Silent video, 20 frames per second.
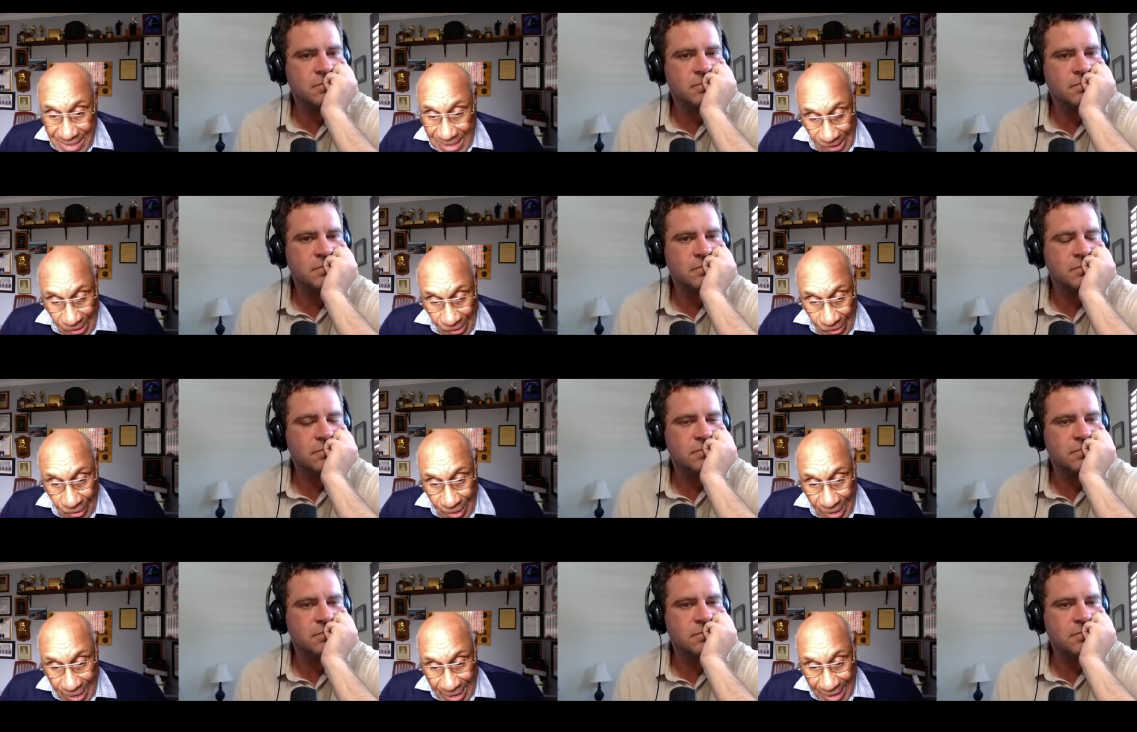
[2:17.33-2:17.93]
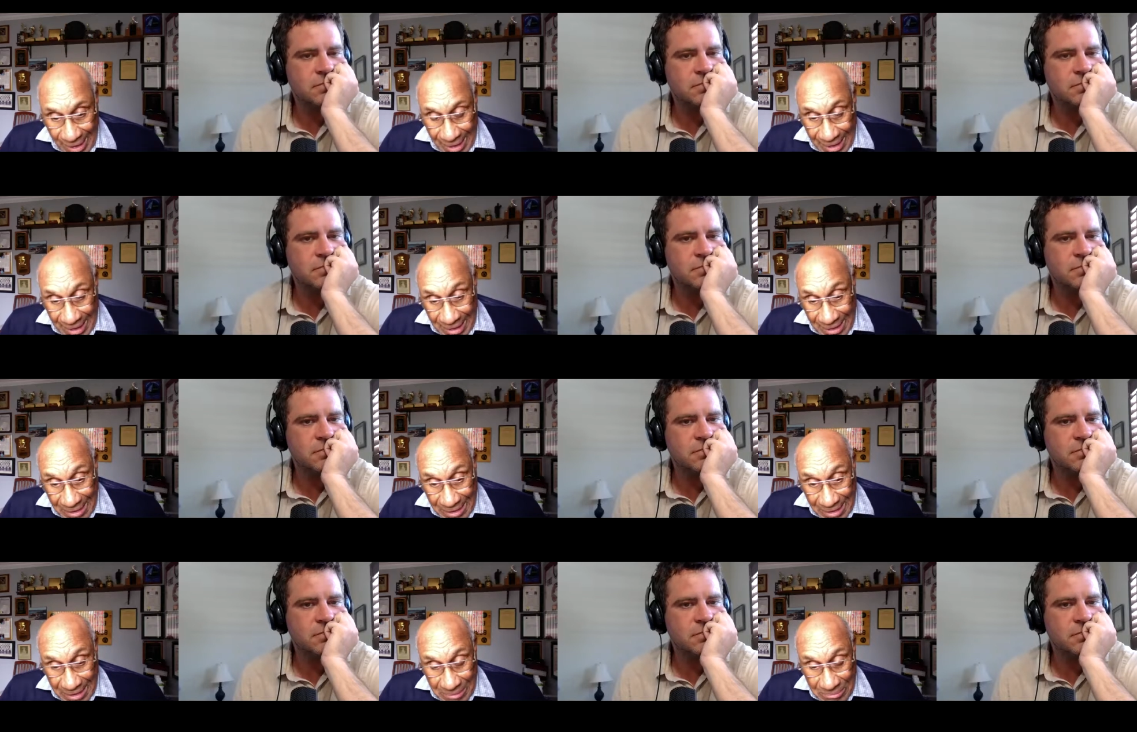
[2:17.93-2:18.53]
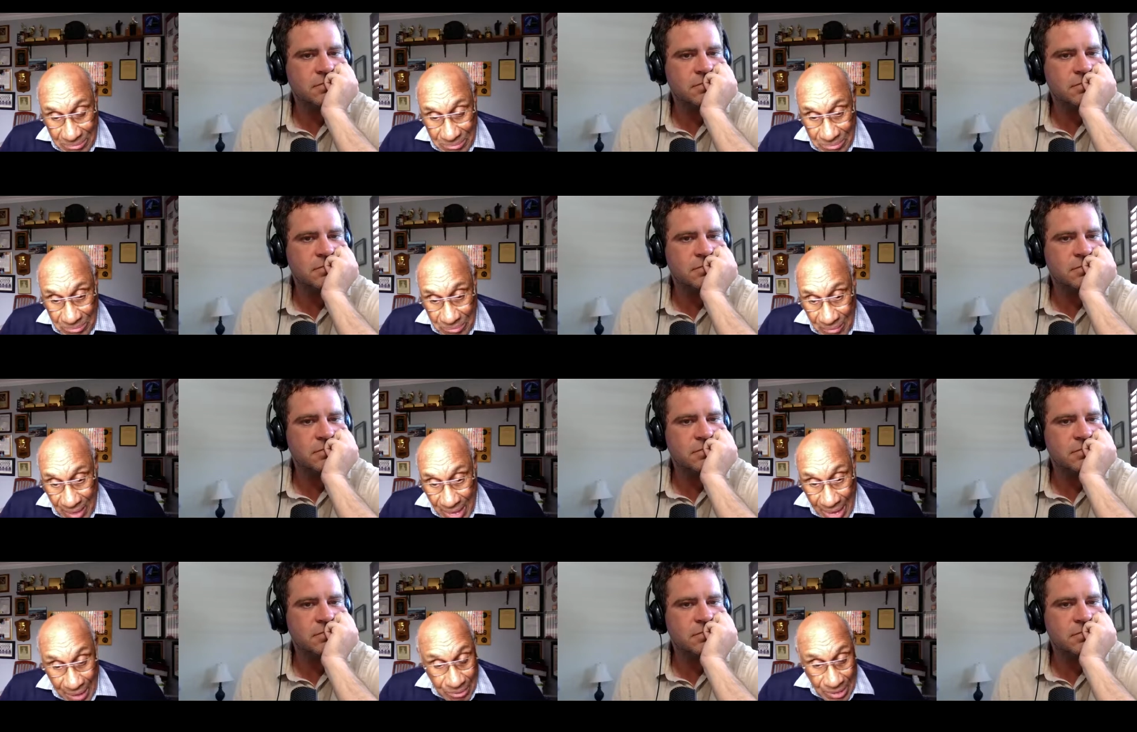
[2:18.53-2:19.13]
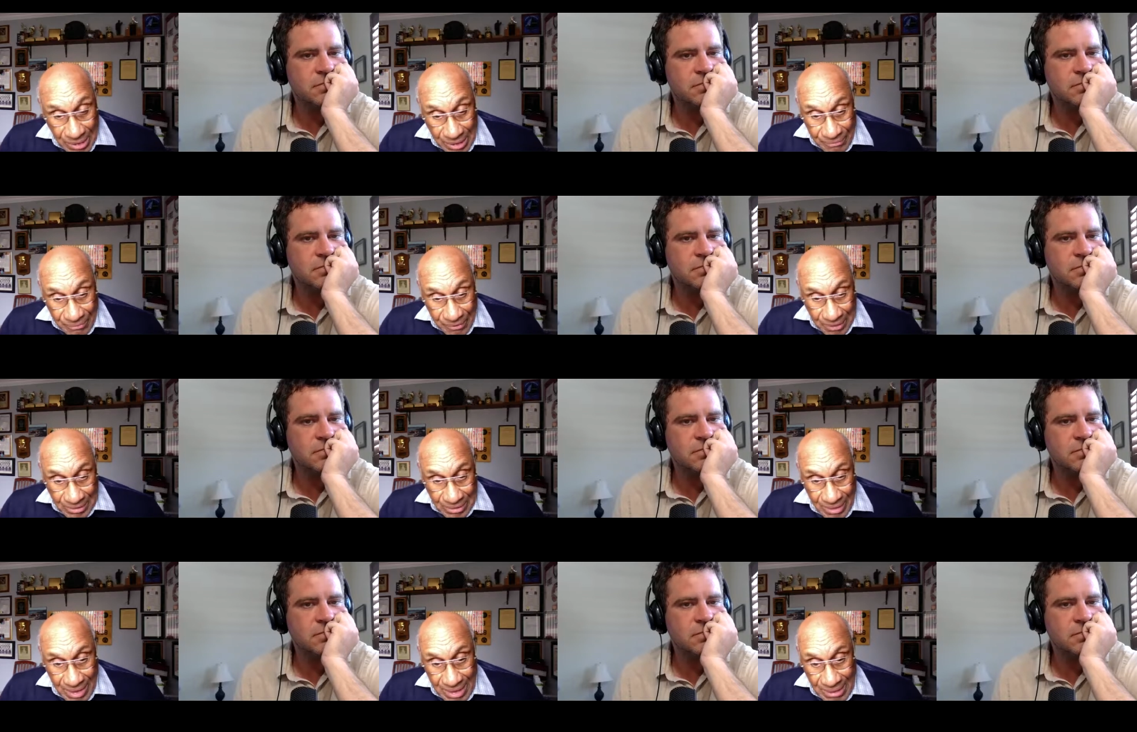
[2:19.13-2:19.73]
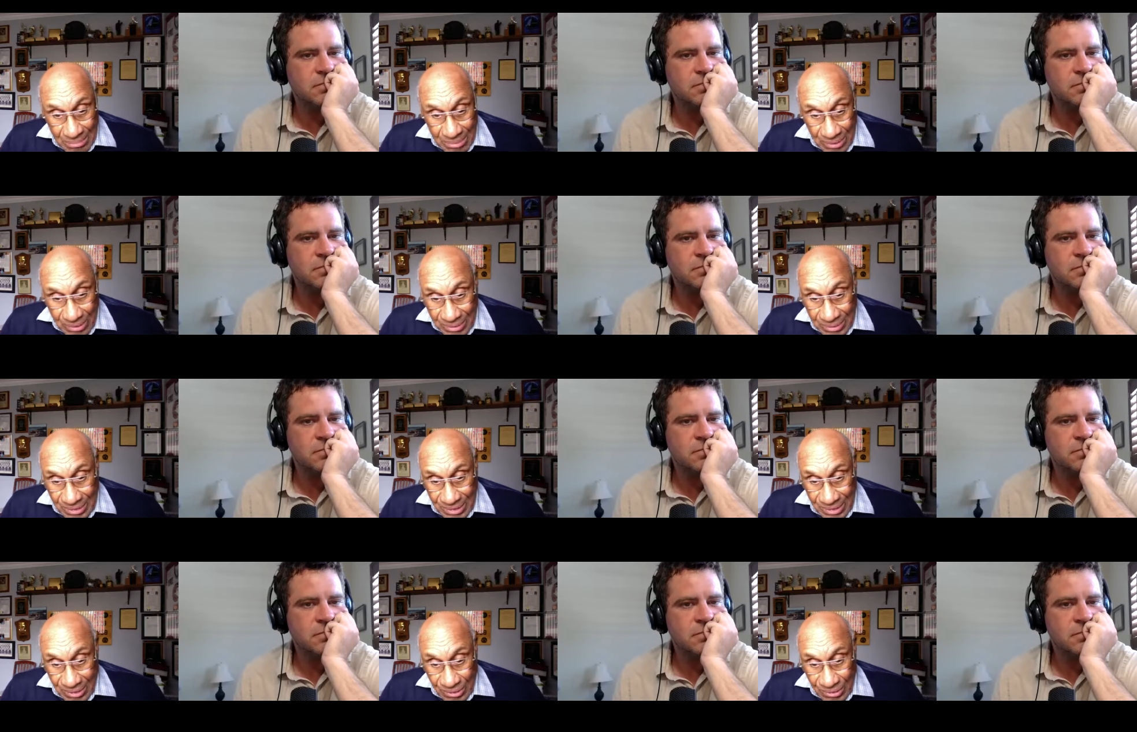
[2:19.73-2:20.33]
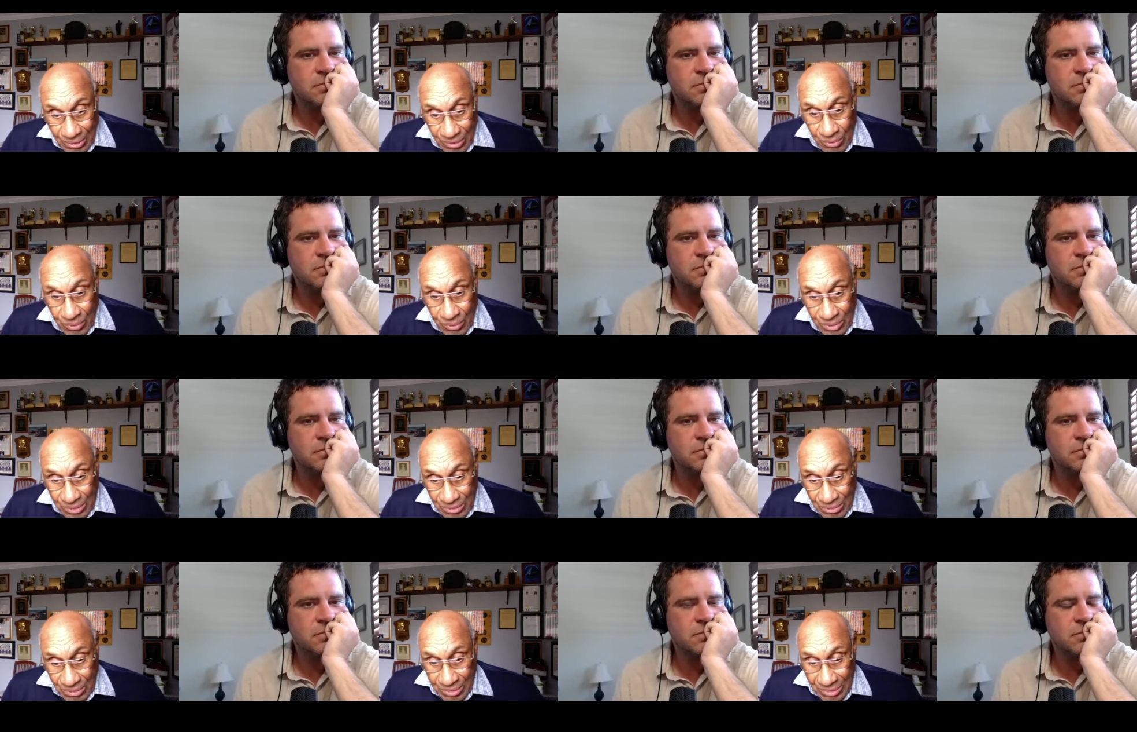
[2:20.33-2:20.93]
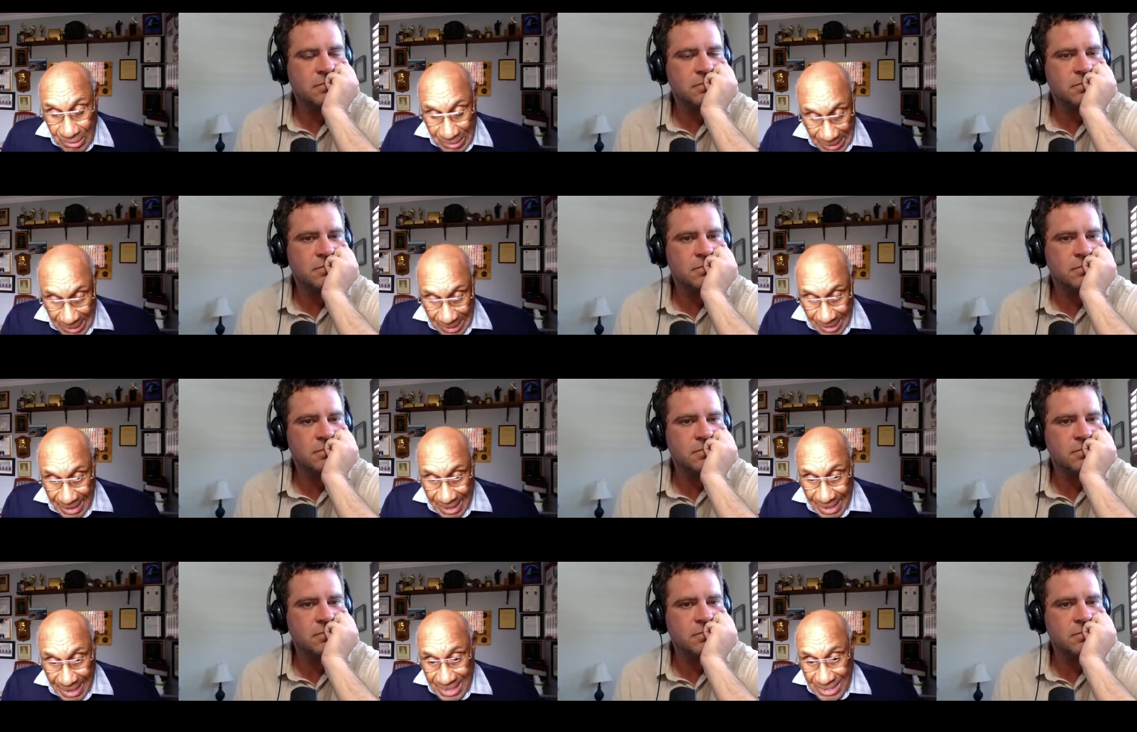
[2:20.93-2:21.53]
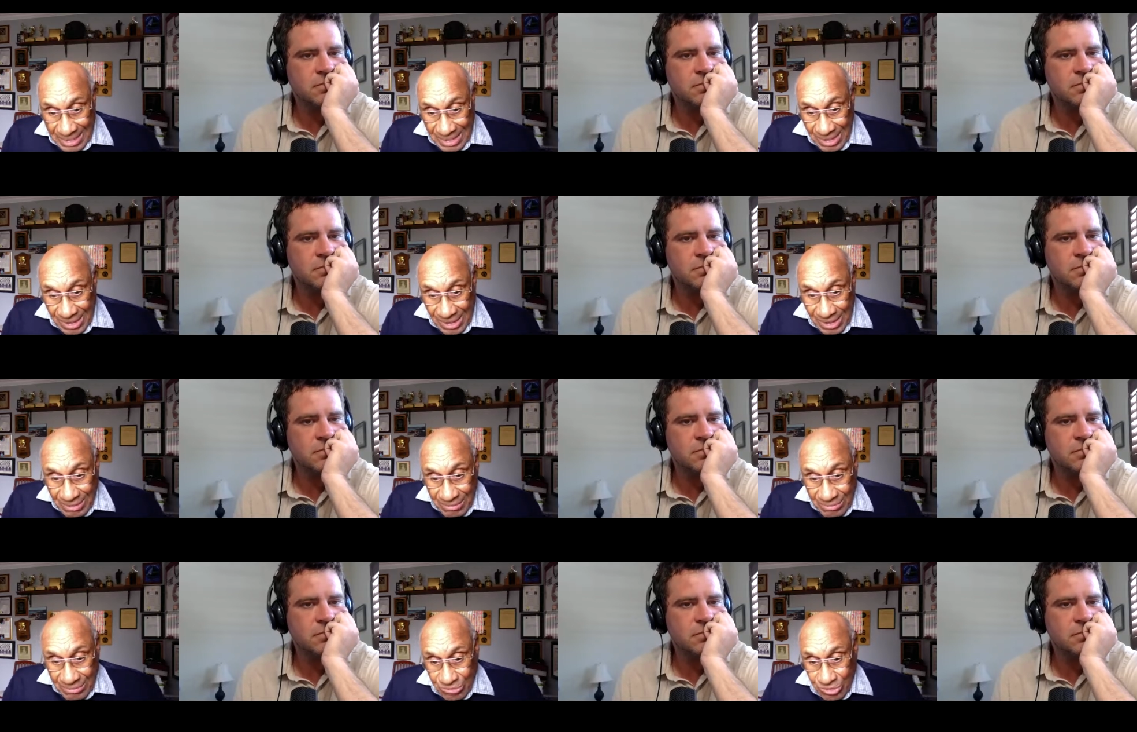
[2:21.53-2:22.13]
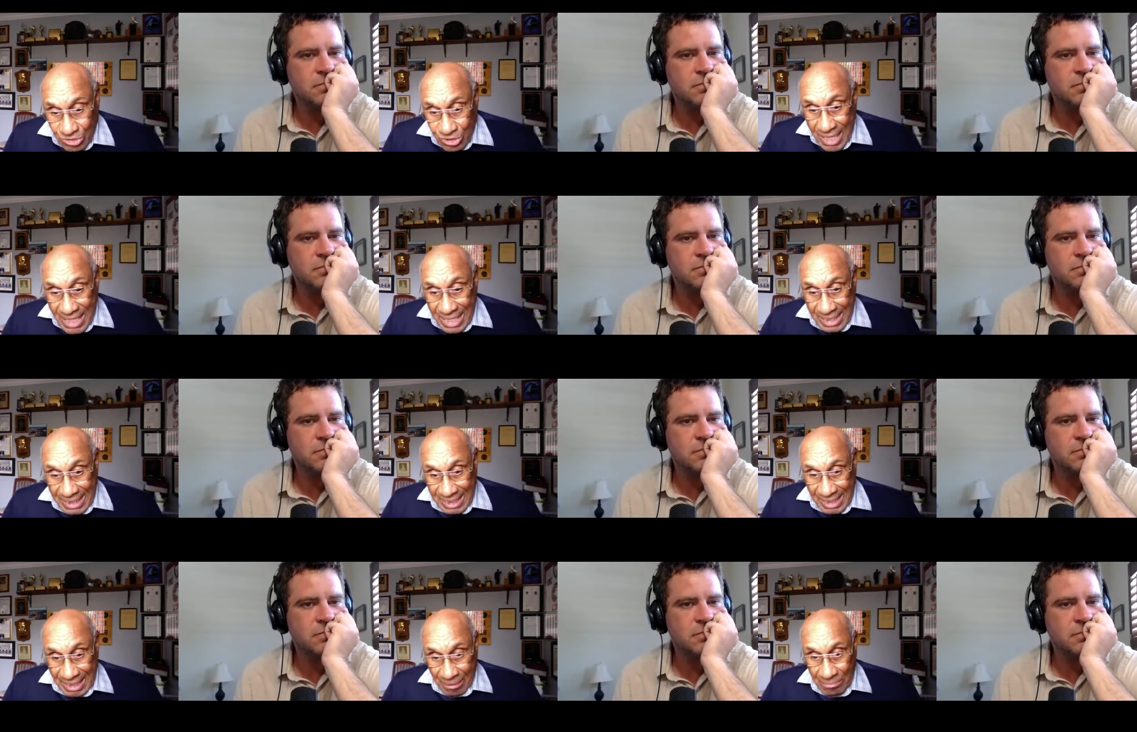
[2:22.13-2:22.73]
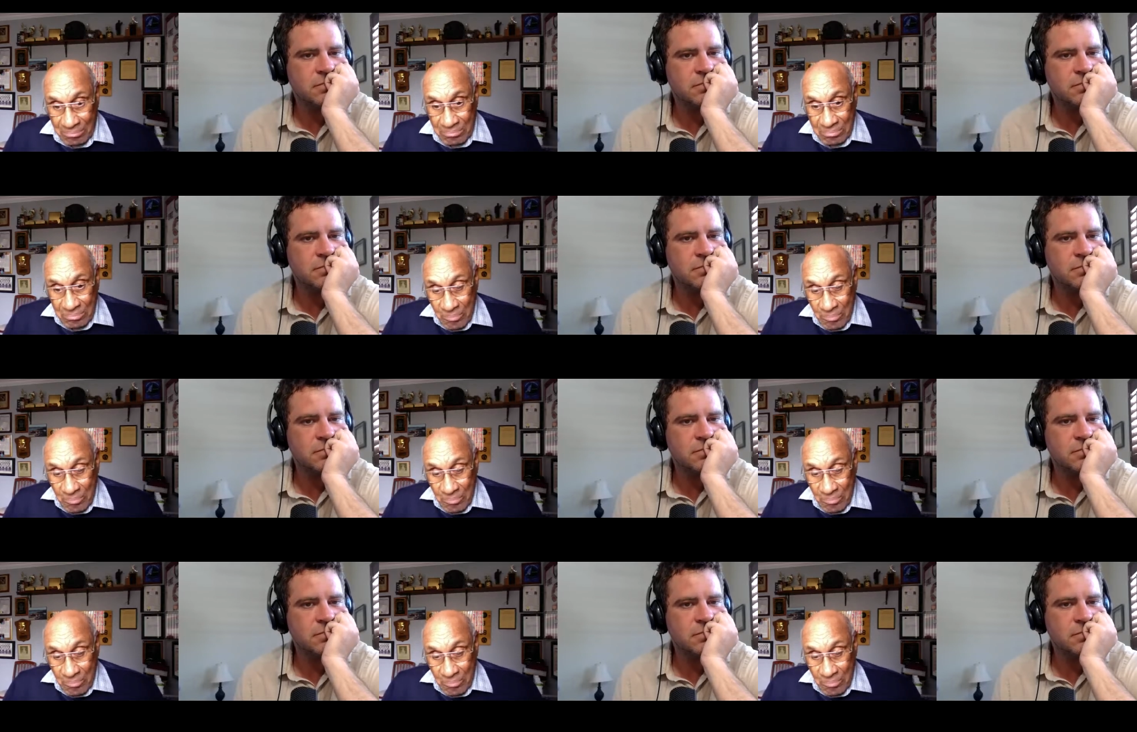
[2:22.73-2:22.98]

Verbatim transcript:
Speaker 1: You know, and um, I really felt great about you know going to an NHL training camp